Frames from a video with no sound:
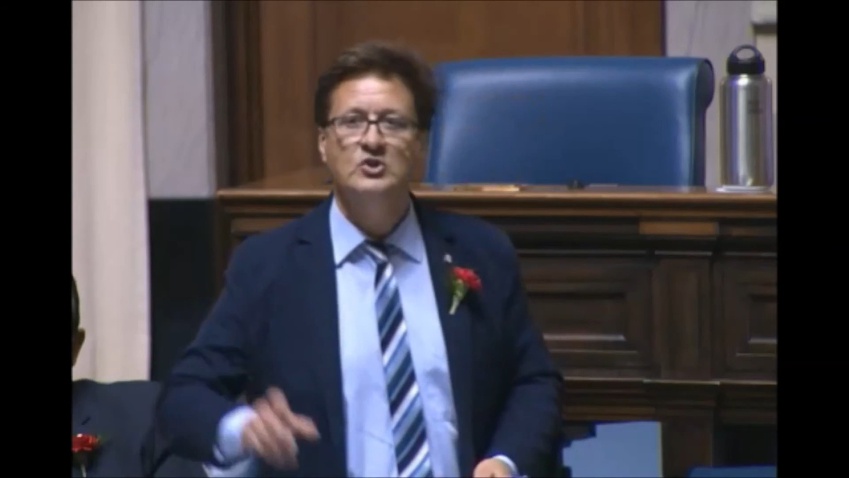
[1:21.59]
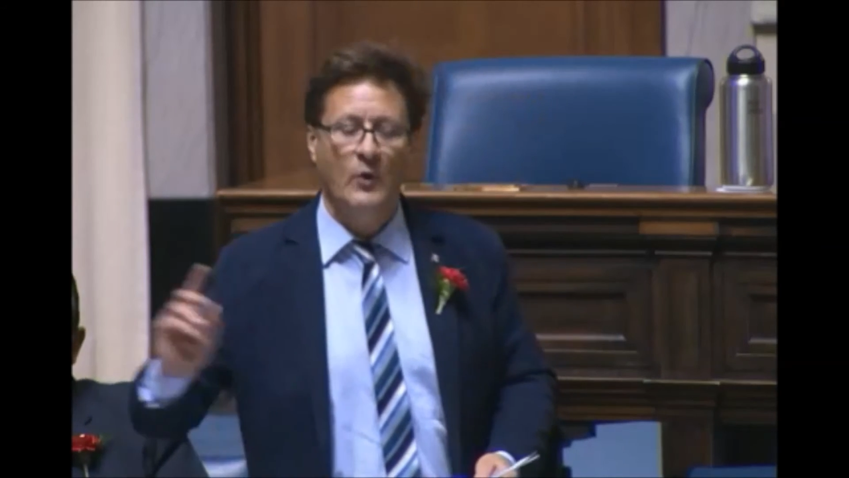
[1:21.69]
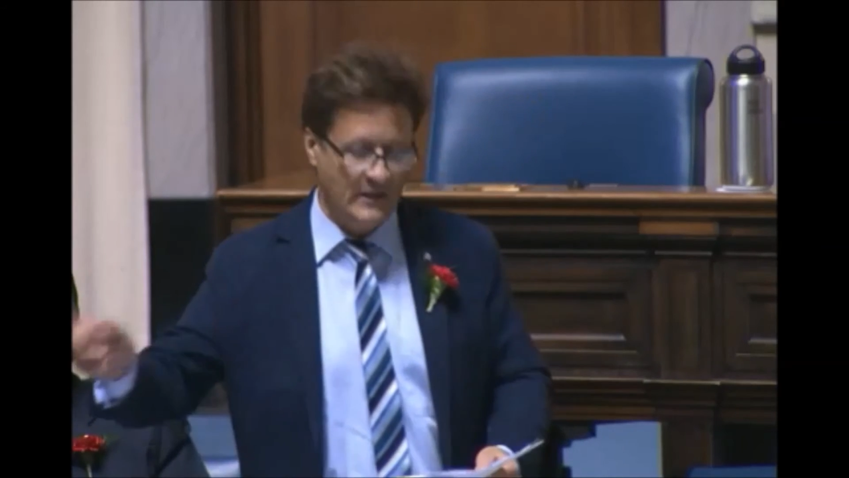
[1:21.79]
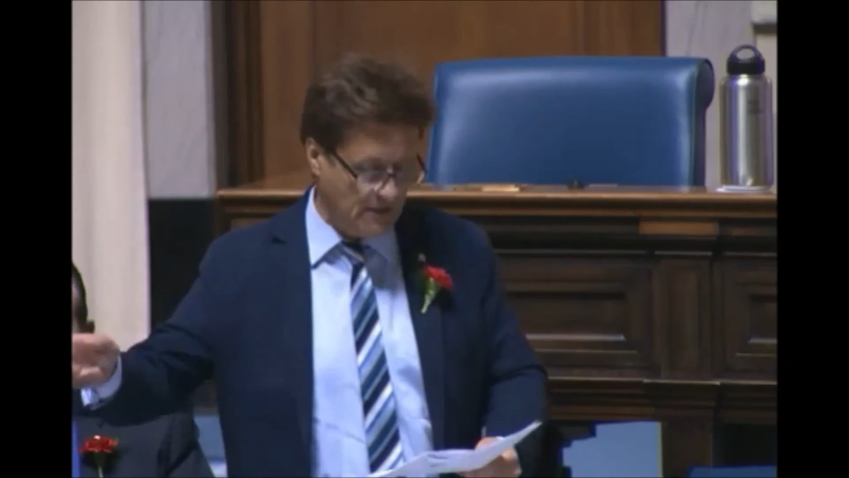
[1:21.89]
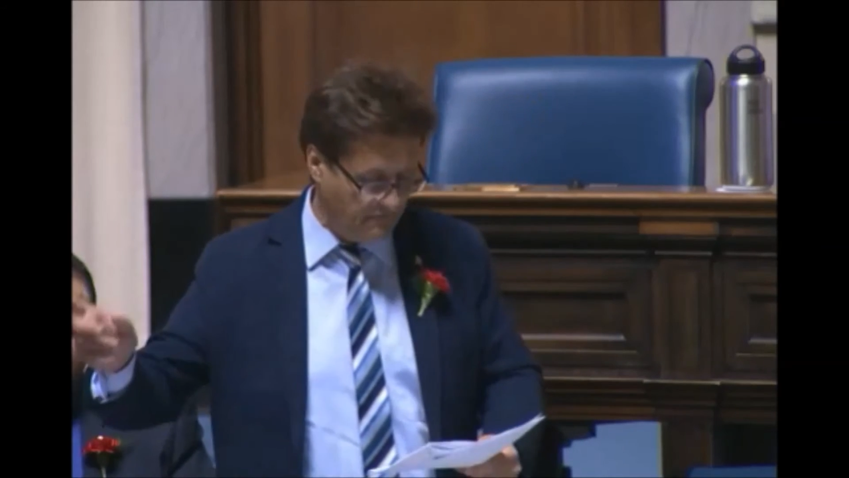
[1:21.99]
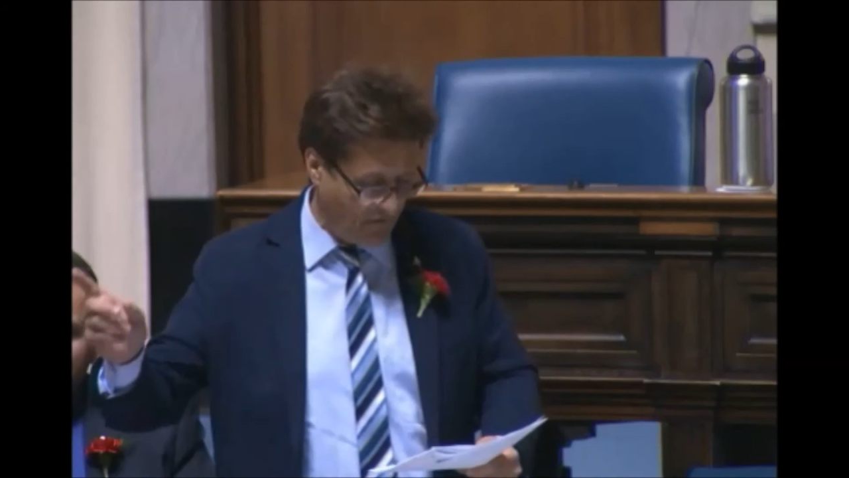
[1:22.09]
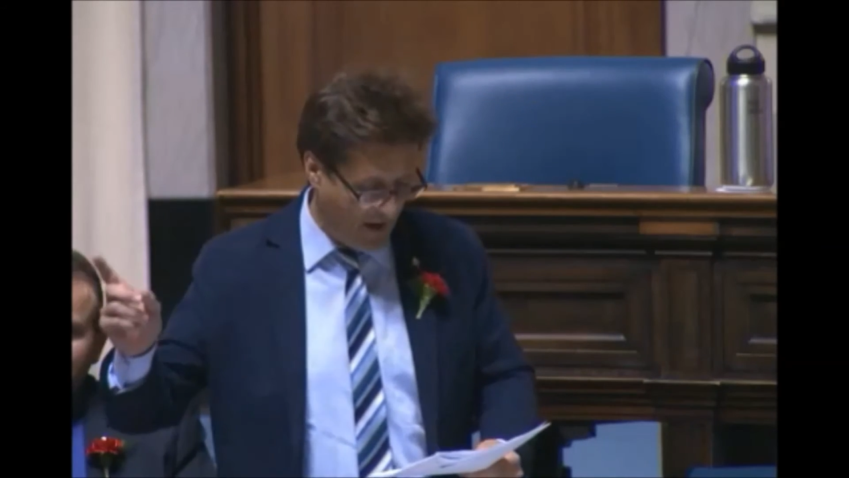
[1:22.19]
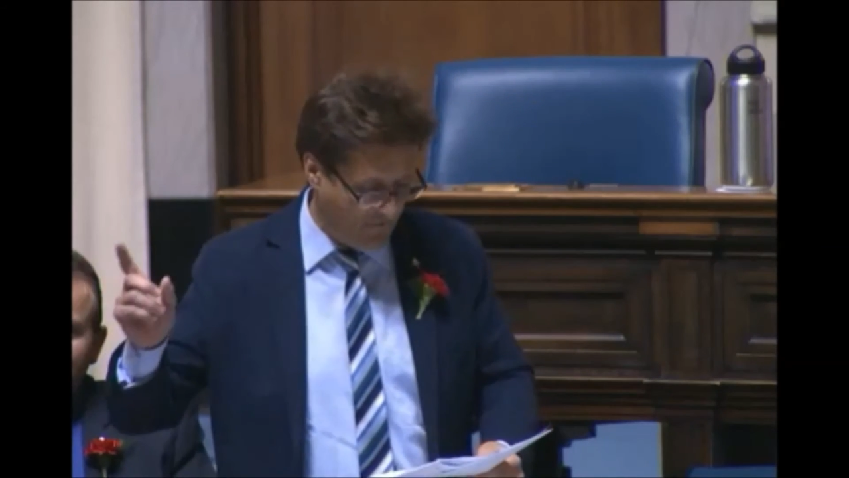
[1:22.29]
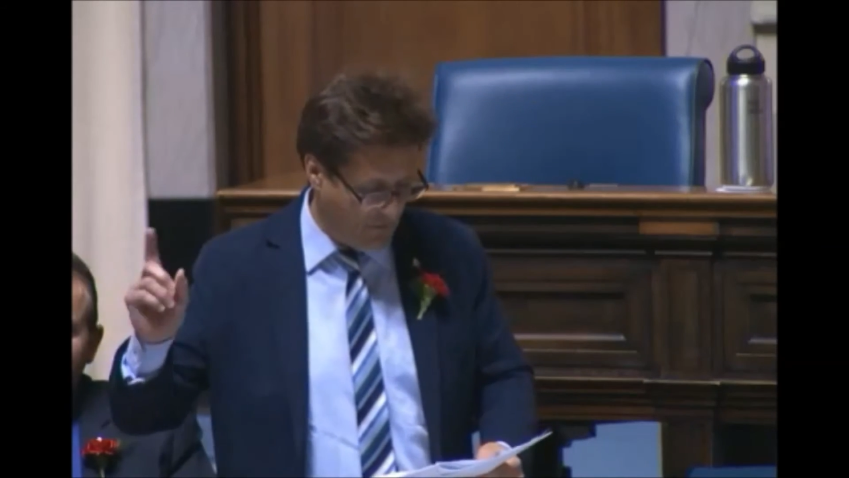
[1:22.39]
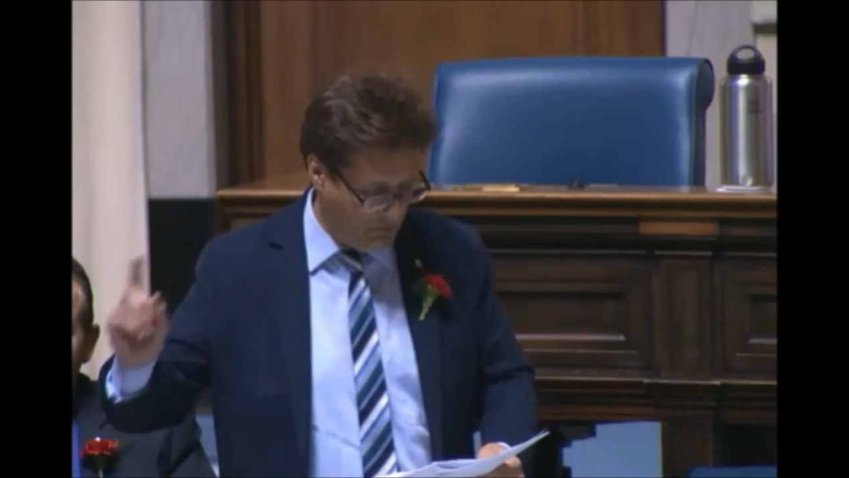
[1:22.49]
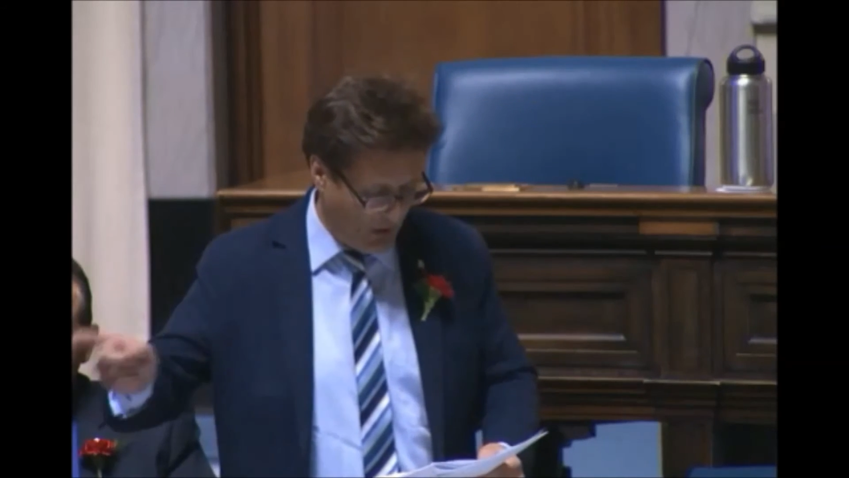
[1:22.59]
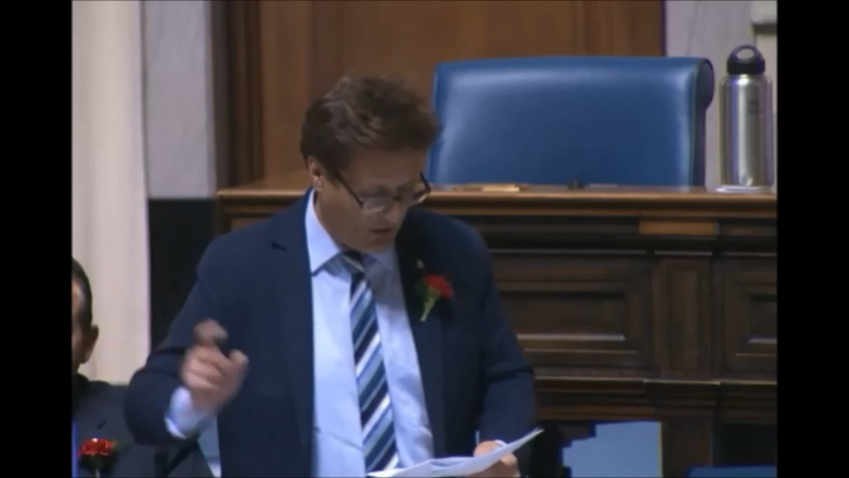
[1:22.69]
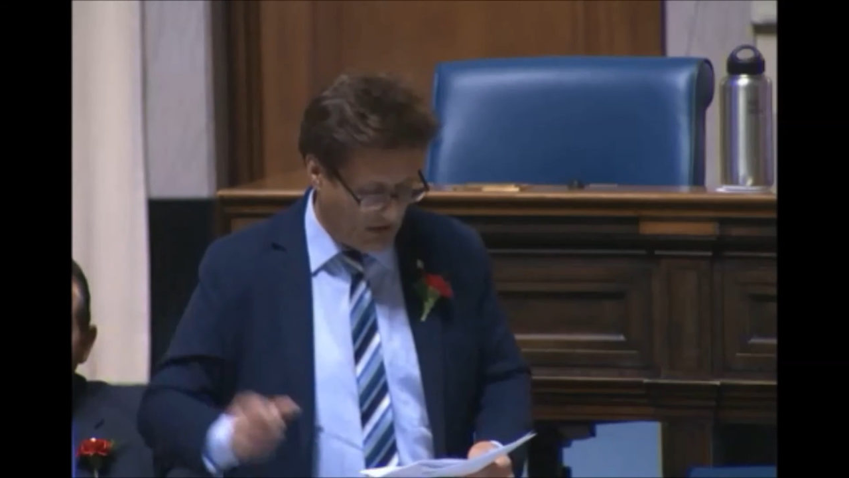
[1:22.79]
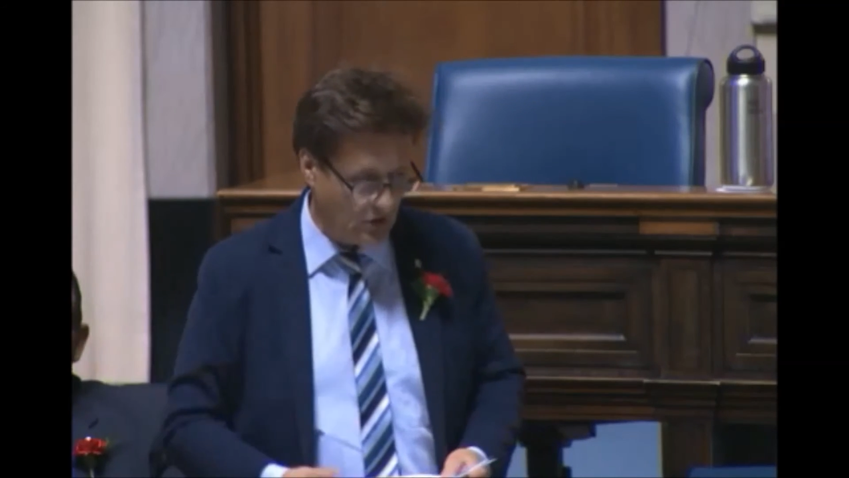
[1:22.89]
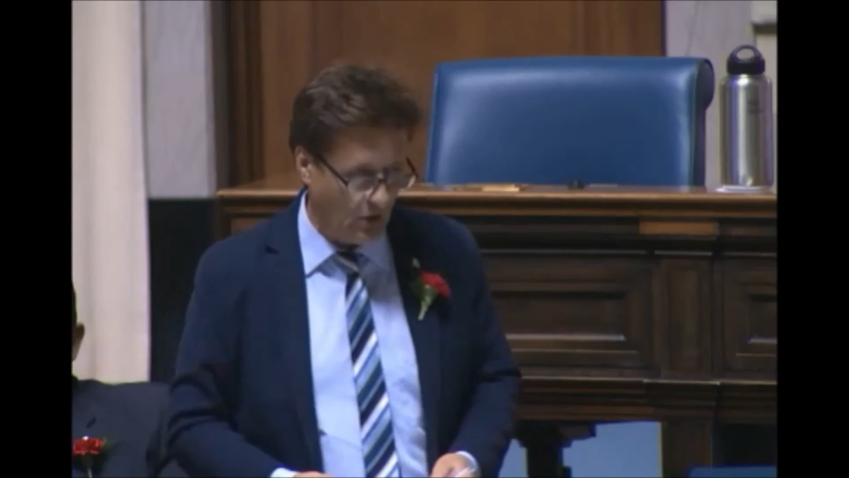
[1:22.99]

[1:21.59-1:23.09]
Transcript: $25 billion.